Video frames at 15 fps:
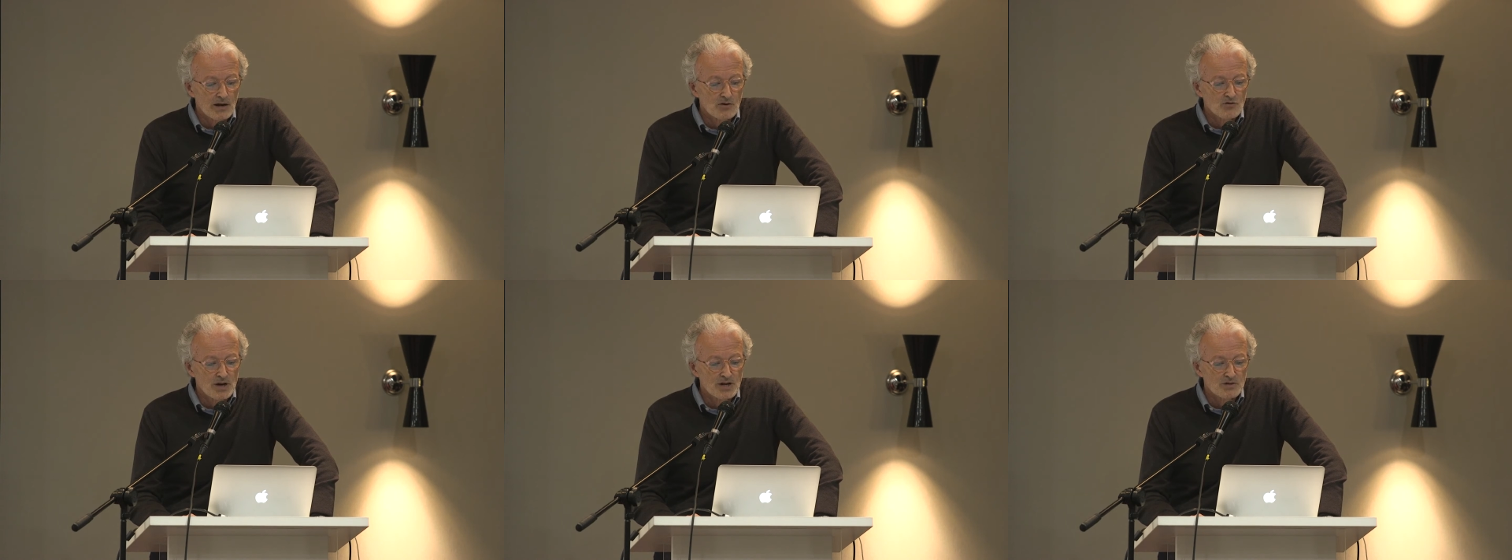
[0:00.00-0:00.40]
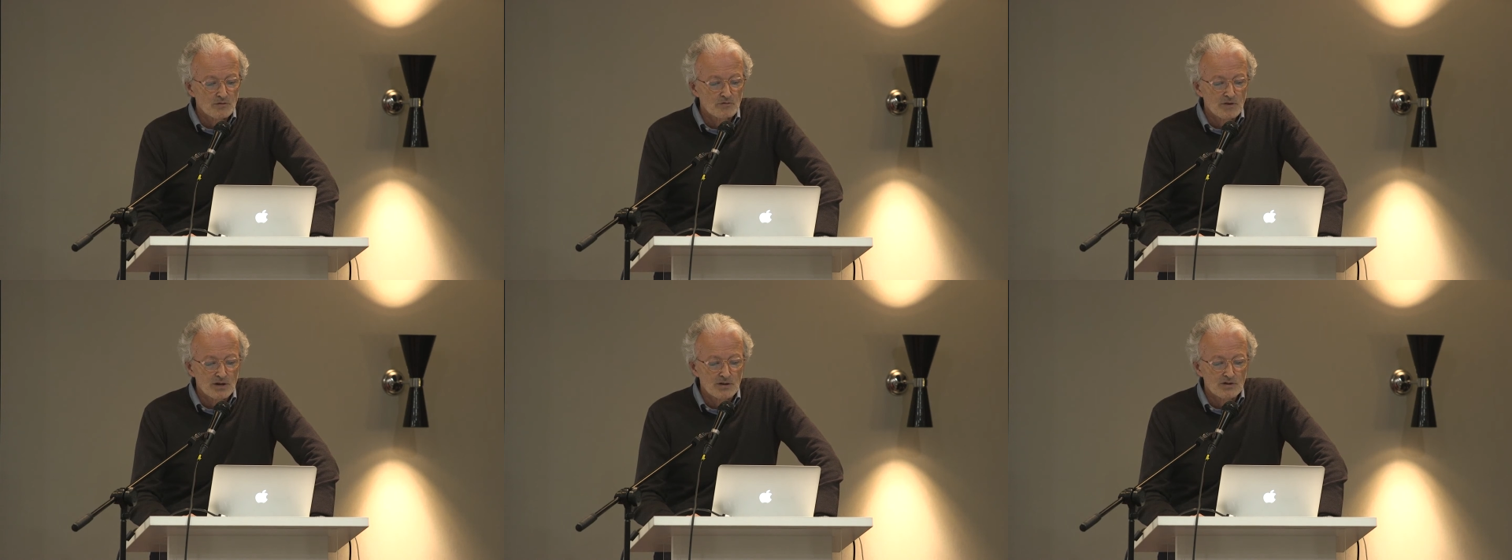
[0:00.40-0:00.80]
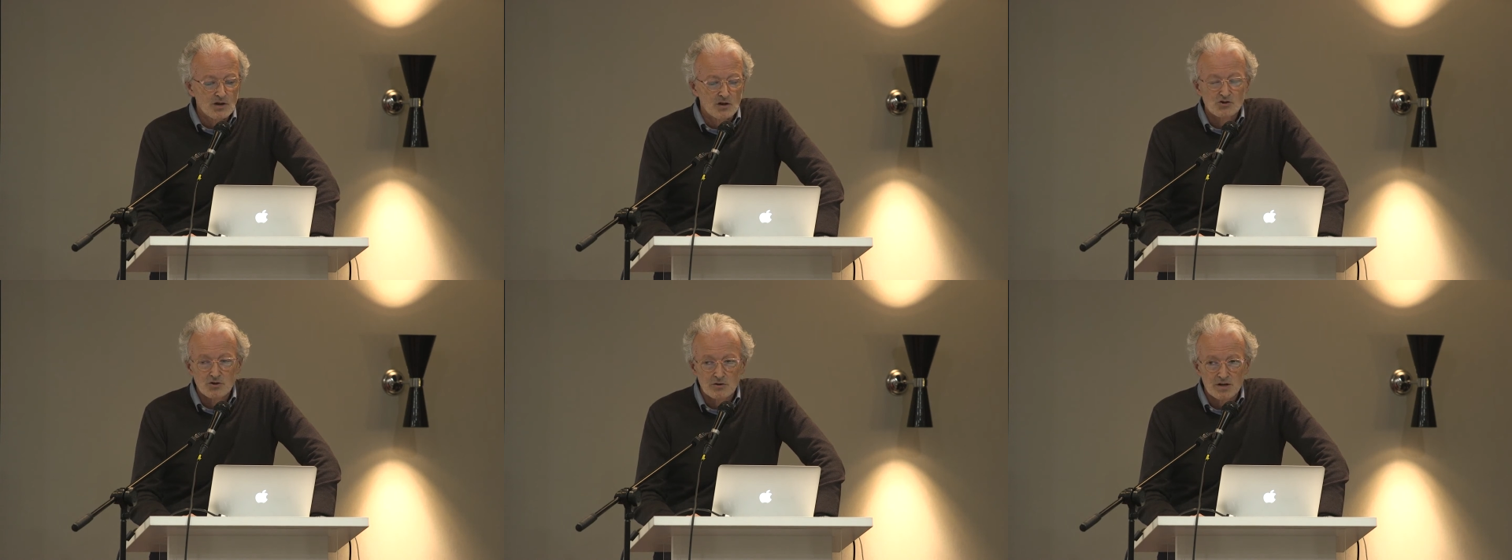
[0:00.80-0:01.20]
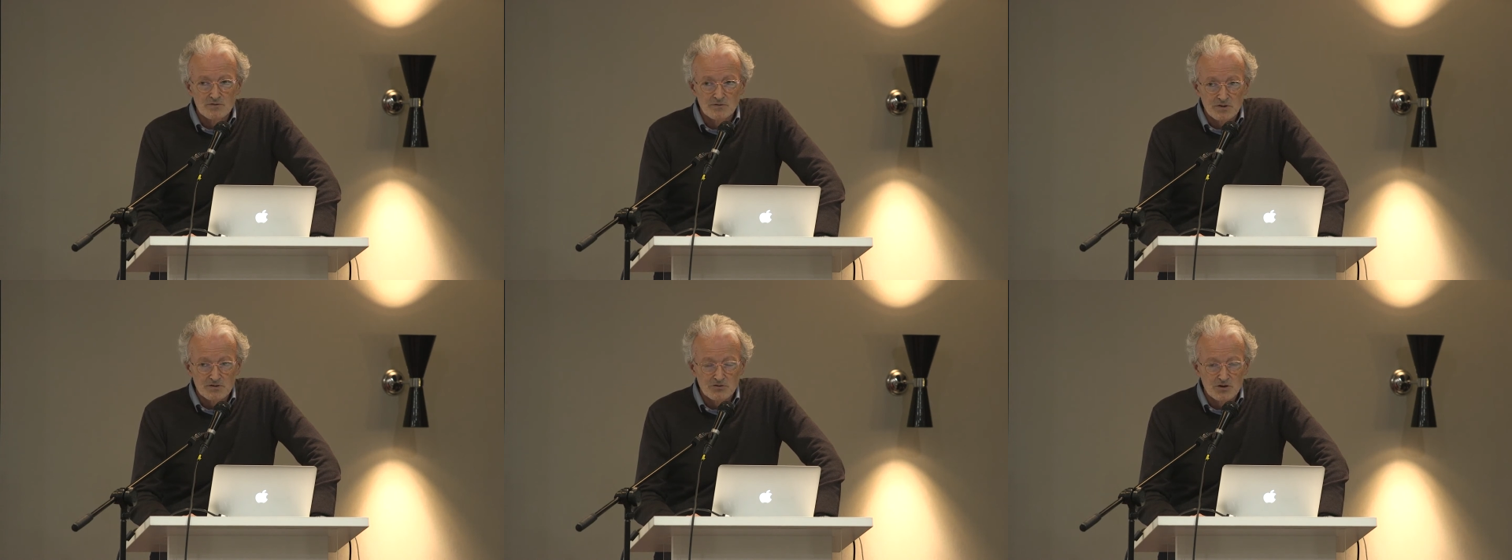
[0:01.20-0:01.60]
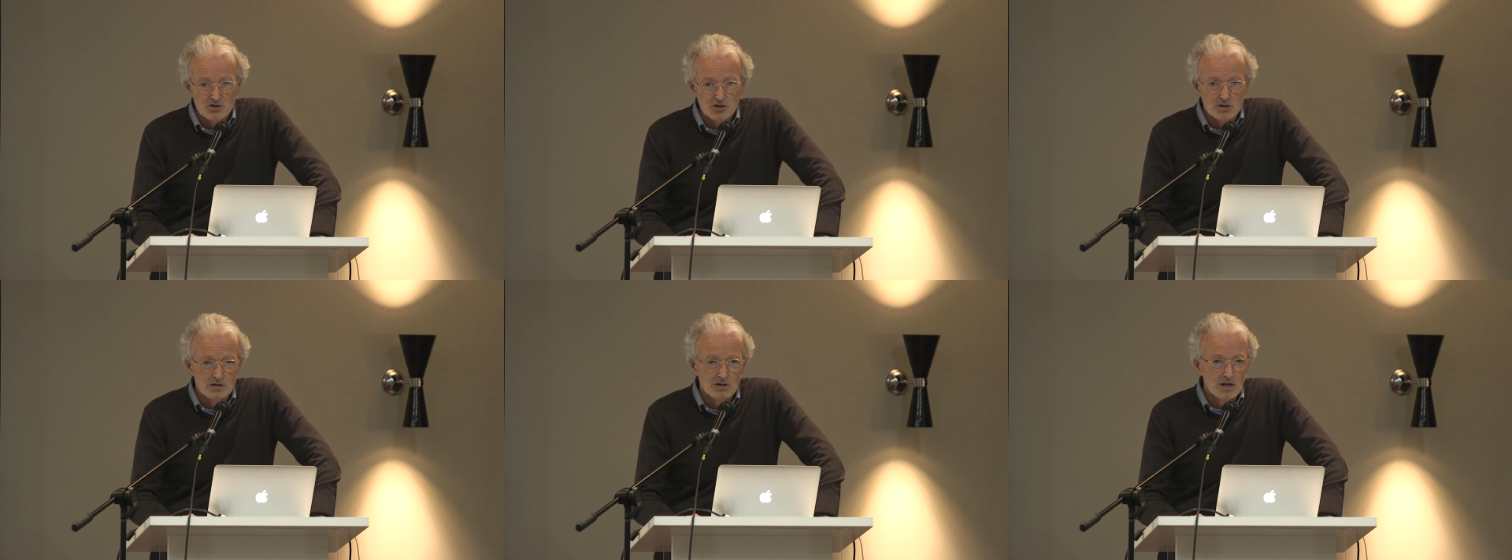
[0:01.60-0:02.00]
creative and cultural
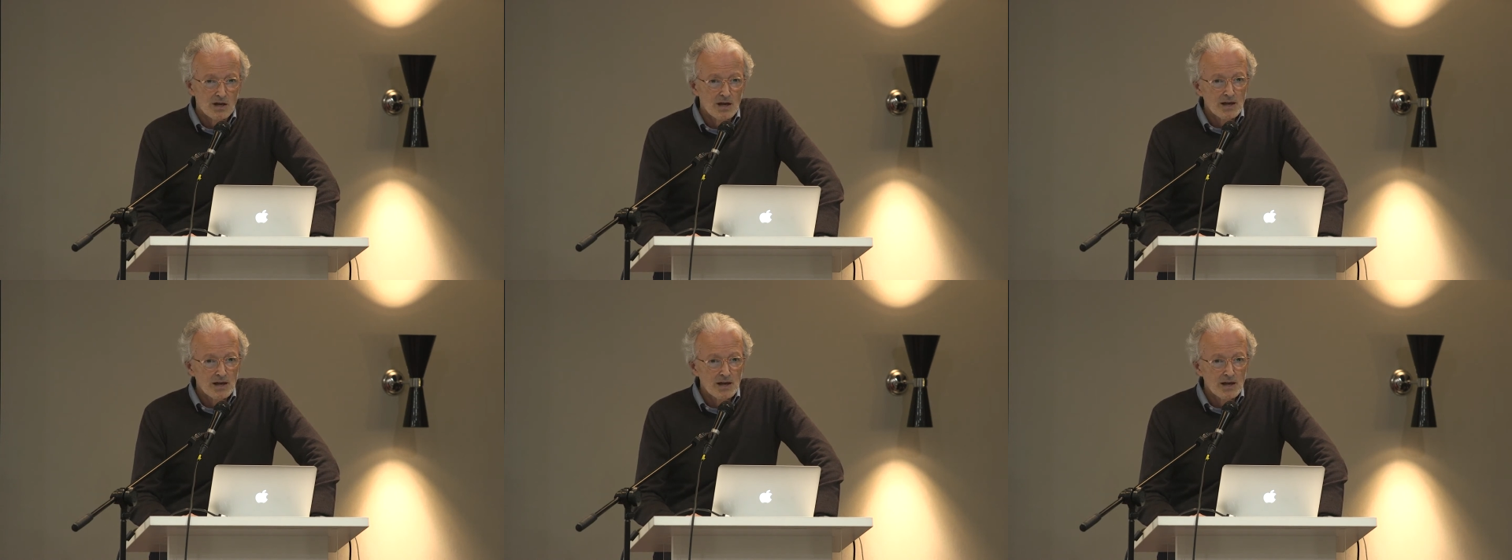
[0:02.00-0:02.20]
infrastructure,